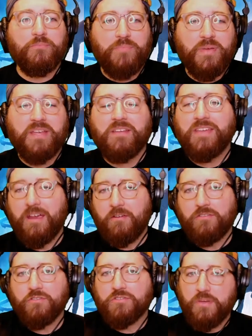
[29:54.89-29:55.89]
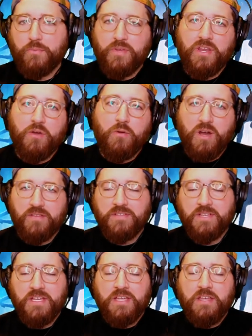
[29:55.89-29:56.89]
big characters that we know of
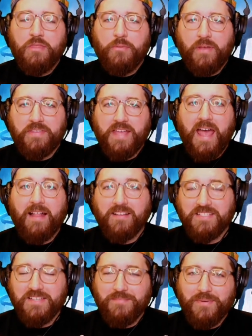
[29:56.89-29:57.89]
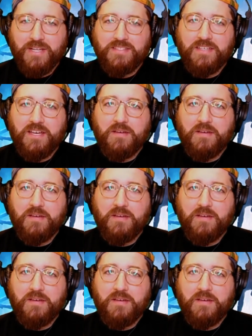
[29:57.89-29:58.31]
throughout the galaxy, but